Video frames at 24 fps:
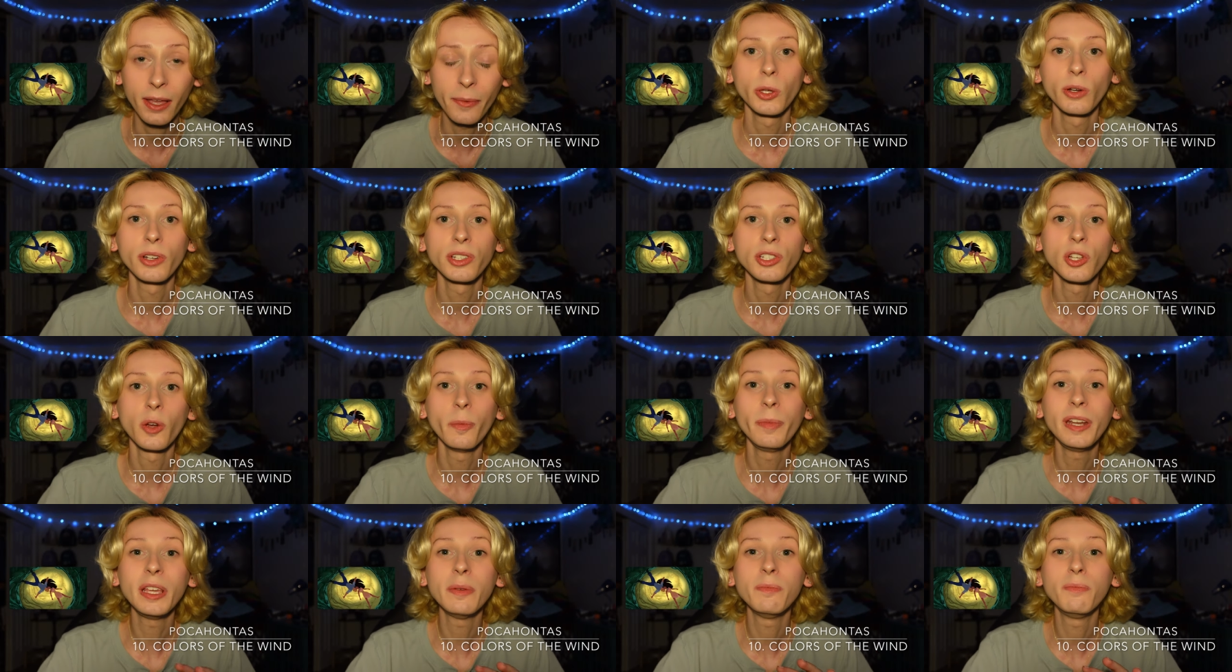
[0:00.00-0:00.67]
There are so
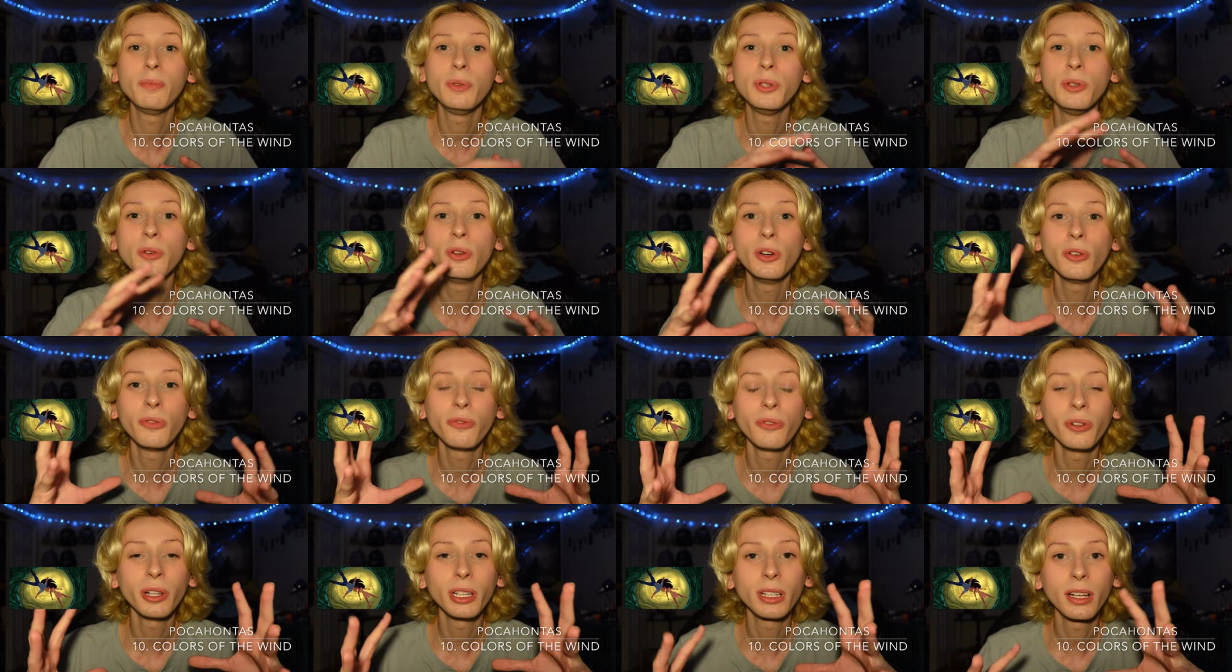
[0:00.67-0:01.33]
many
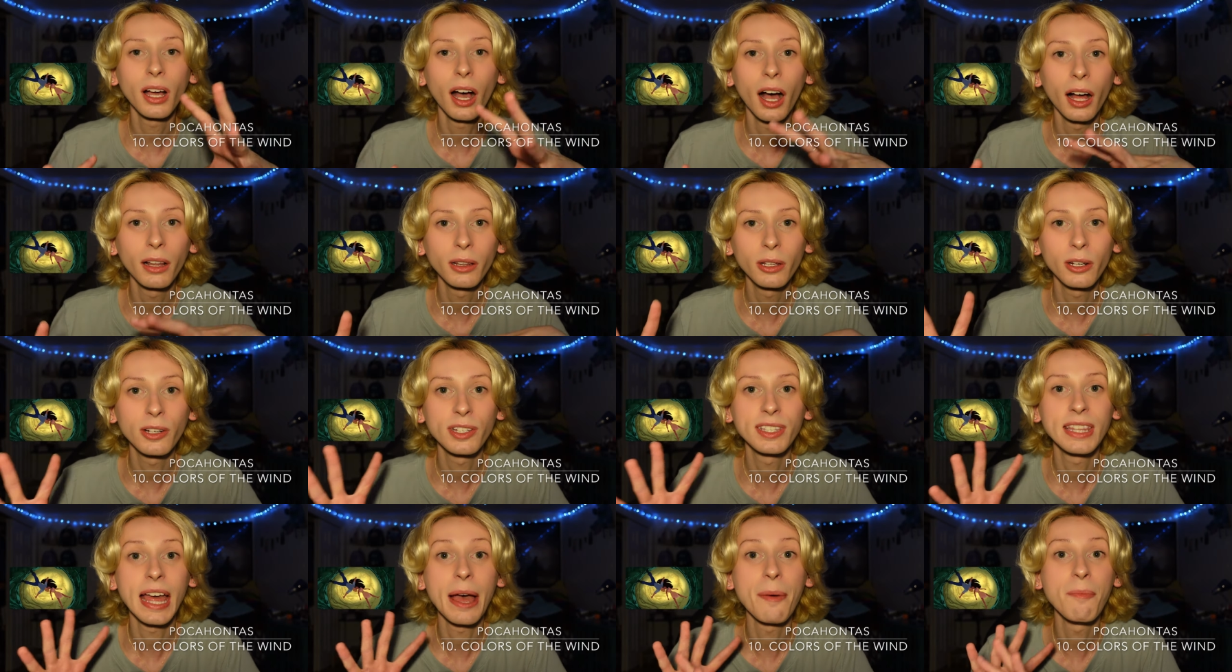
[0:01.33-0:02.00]
beautiful
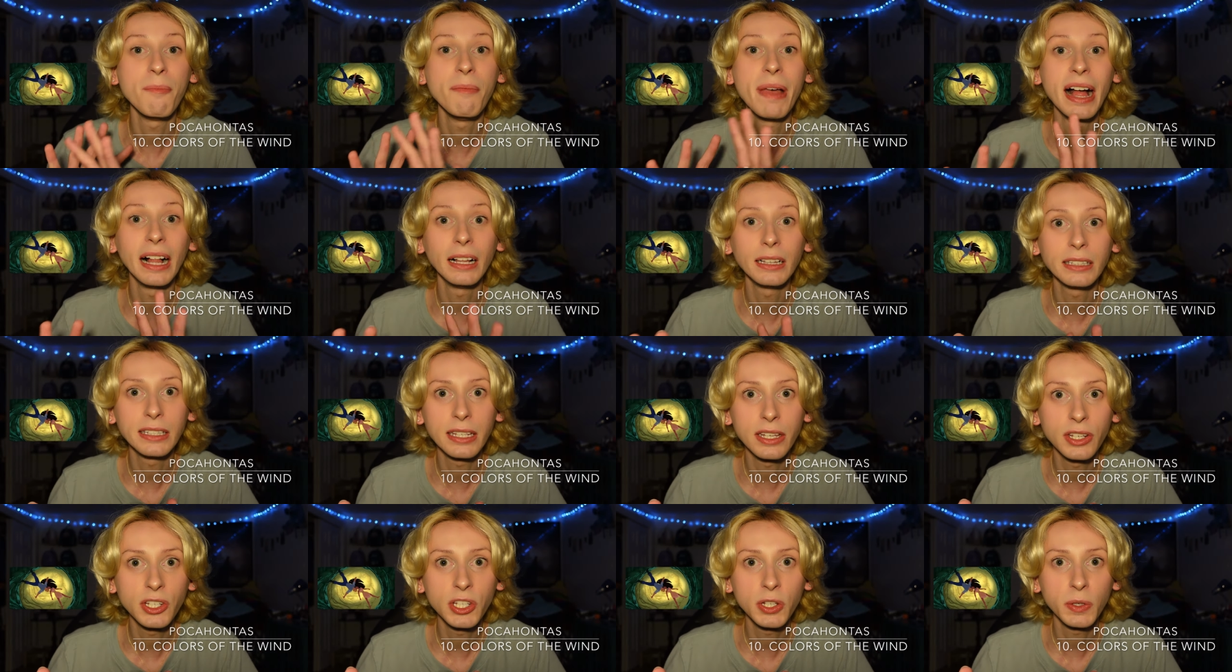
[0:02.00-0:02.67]
colors that
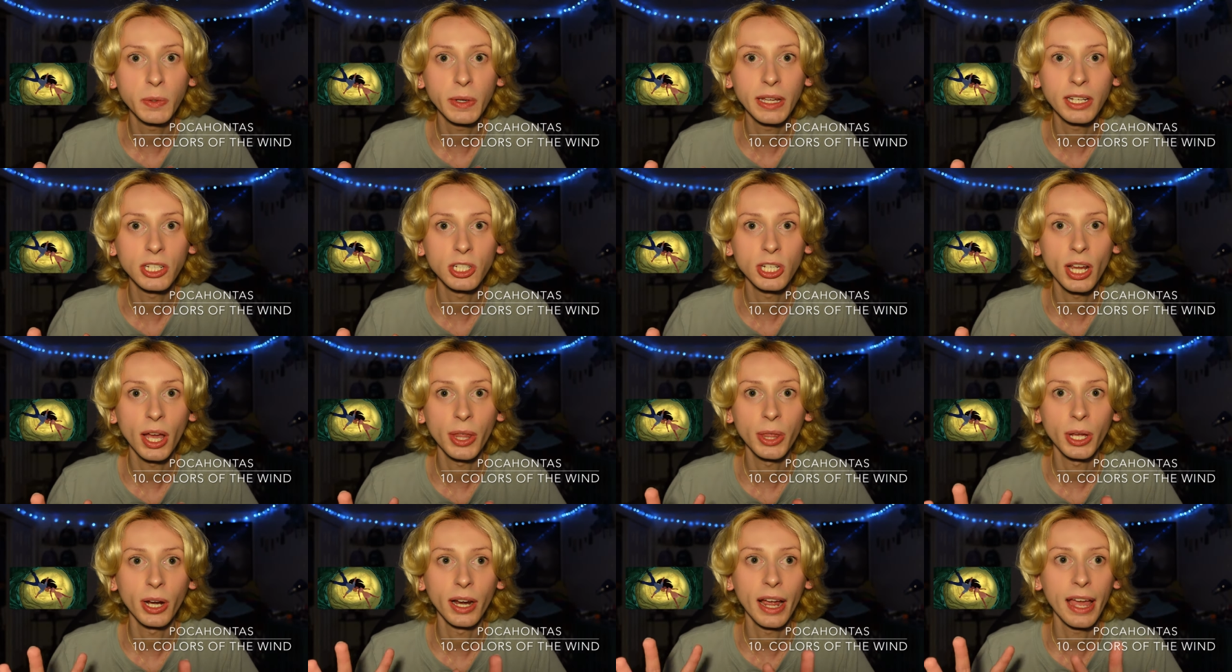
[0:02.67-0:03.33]
meld into each
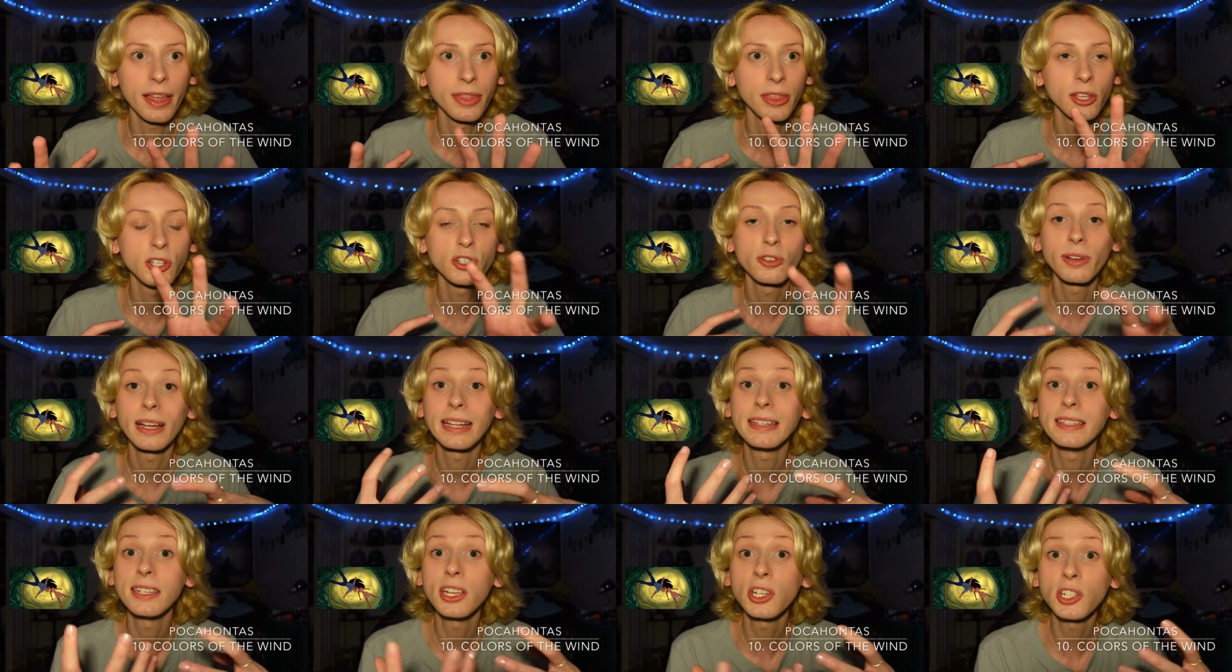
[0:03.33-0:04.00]
other and the
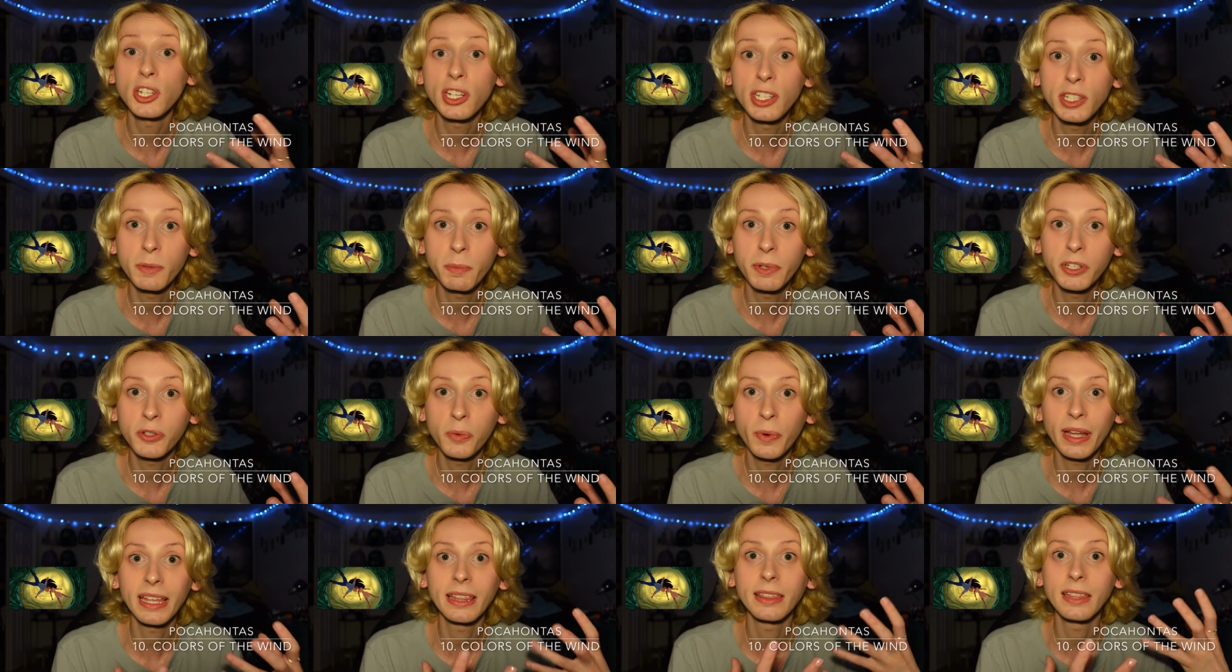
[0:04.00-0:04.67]
transitions
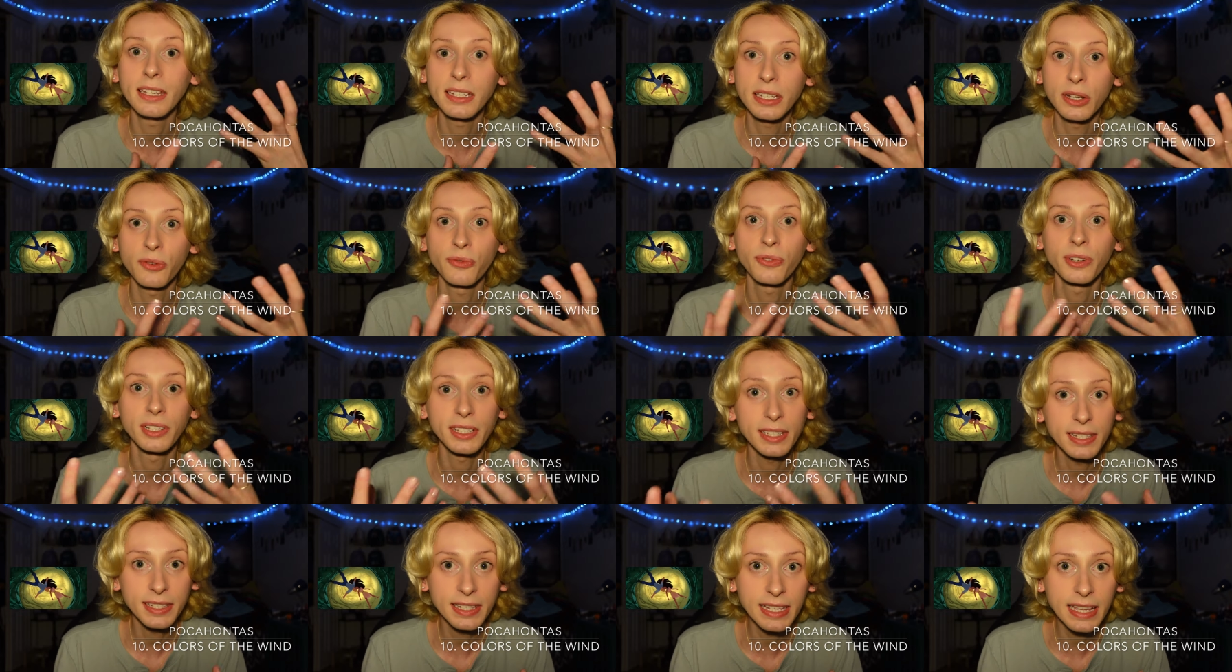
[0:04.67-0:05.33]
between the
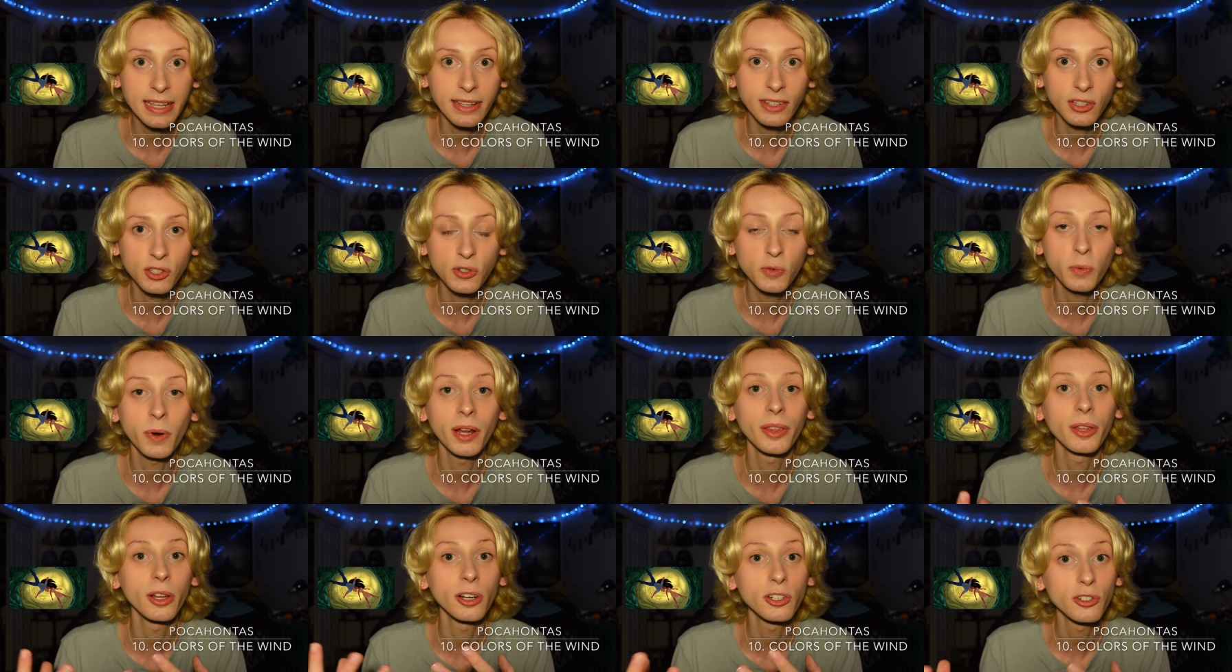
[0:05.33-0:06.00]
different scenes
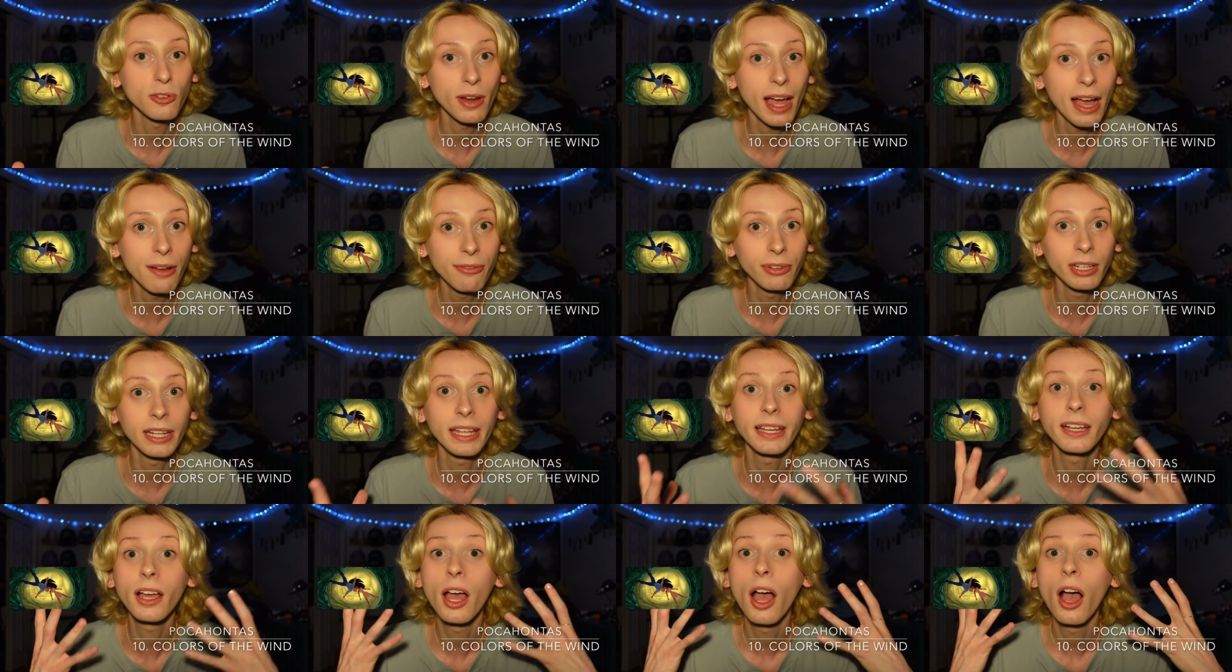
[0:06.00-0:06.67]
where they're
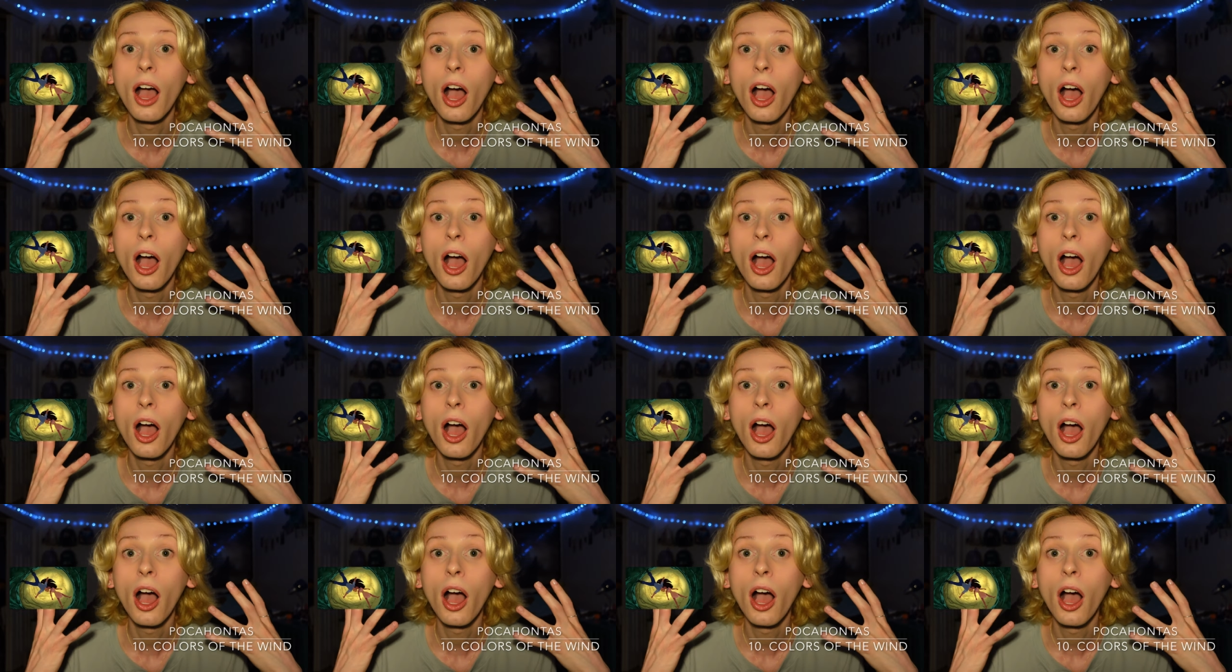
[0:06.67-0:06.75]
traveling